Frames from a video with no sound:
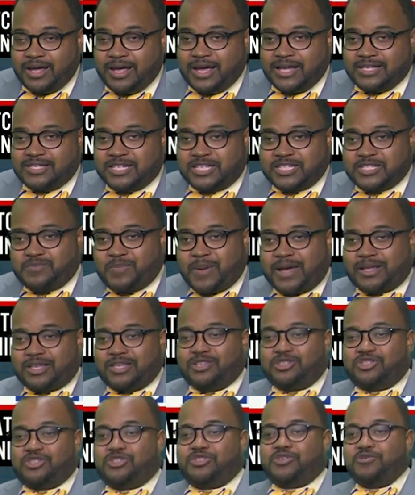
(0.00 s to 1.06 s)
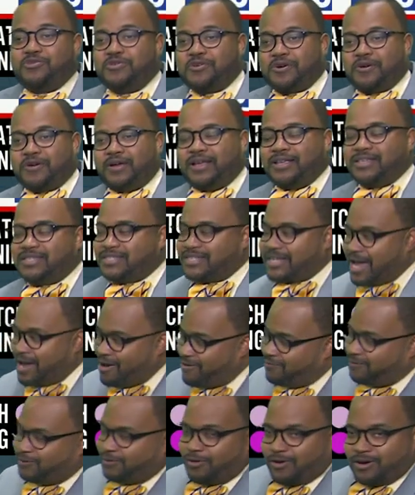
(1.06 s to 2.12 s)
It's expected sooner in
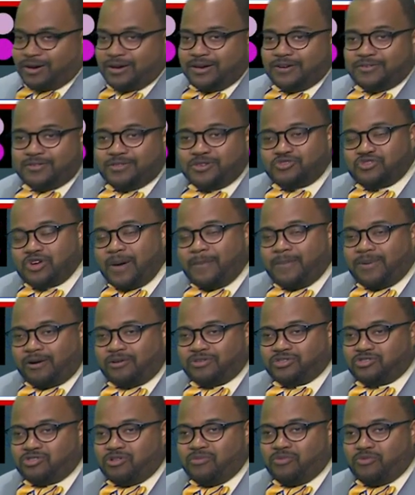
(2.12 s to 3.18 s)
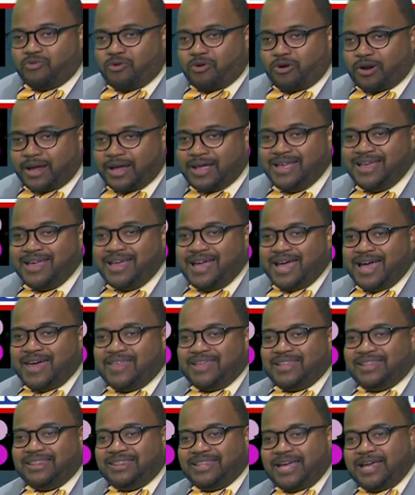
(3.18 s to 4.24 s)
South Florida under the tropical storm warning and
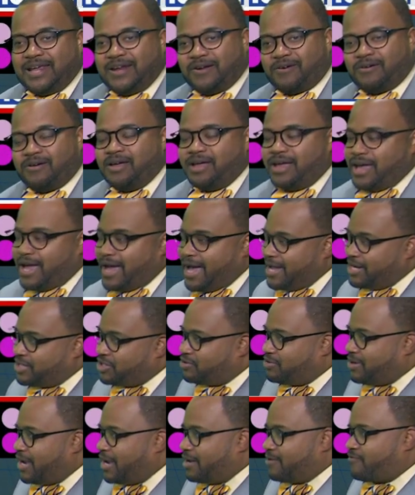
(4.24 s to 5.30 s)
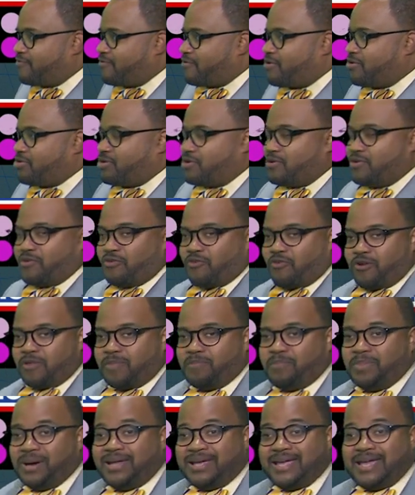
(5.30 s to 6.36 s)
then later as you head further north.
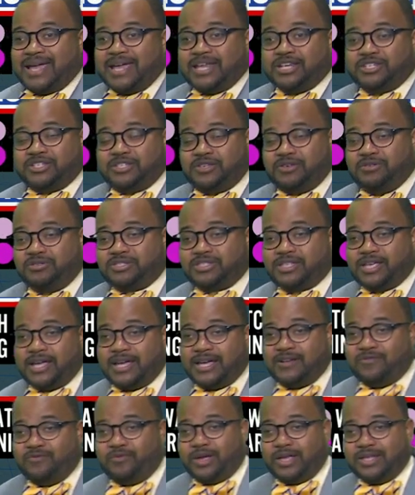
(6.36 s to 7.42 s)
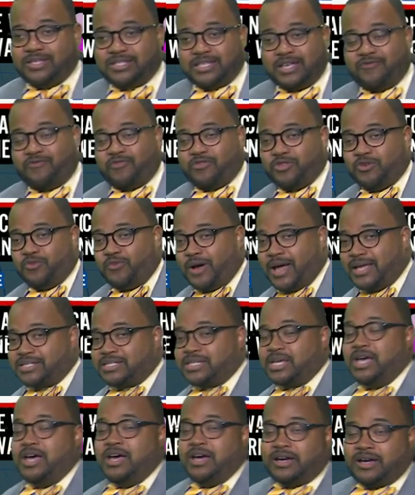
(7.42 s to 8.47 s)
But again, Tuesday and Wednesday for the
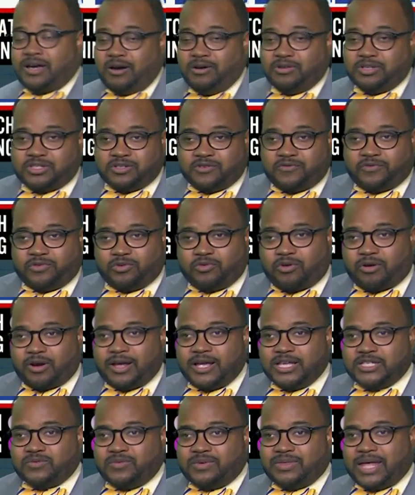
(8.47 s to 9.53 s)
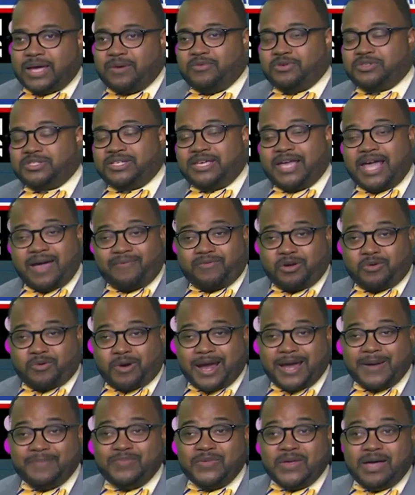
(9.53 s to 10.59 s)
west coast of Florida is when they will see heavy
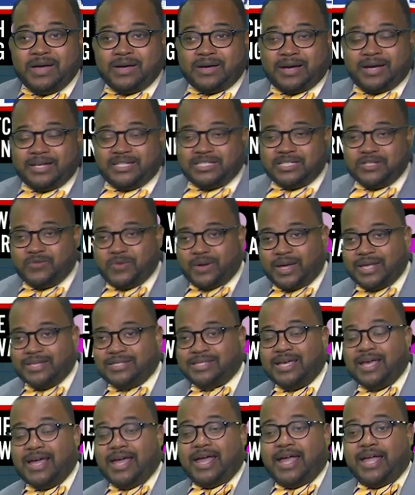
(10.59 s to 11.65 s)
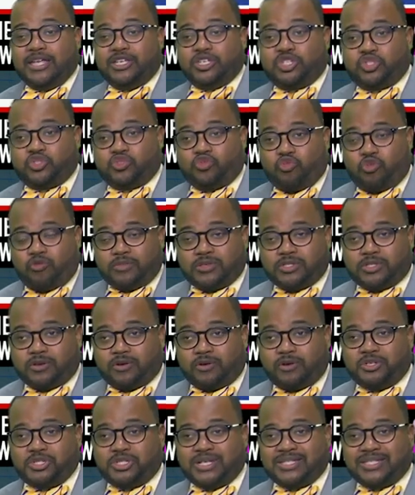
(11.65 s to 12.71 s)
rain, gusty winds, and storm
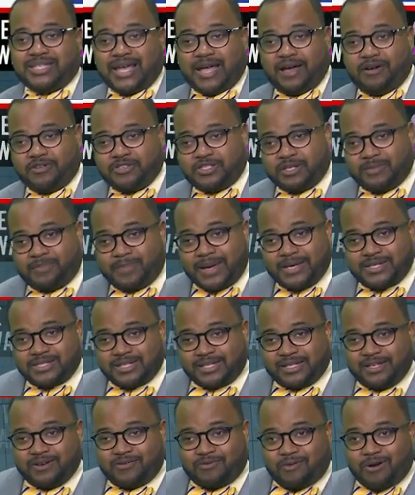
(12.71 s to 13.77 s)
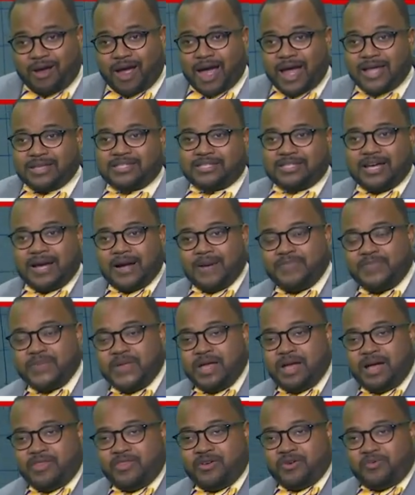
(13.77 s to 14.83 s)
surge as Elsa basically rides up
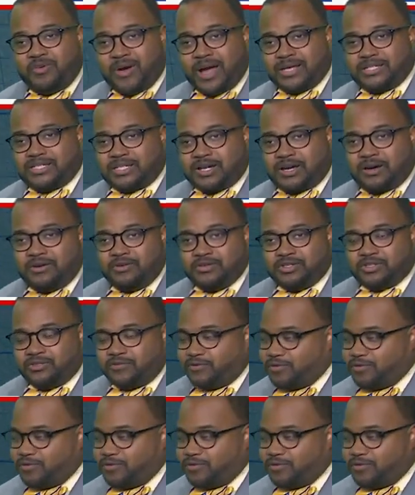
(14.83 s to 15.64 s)
the west coast of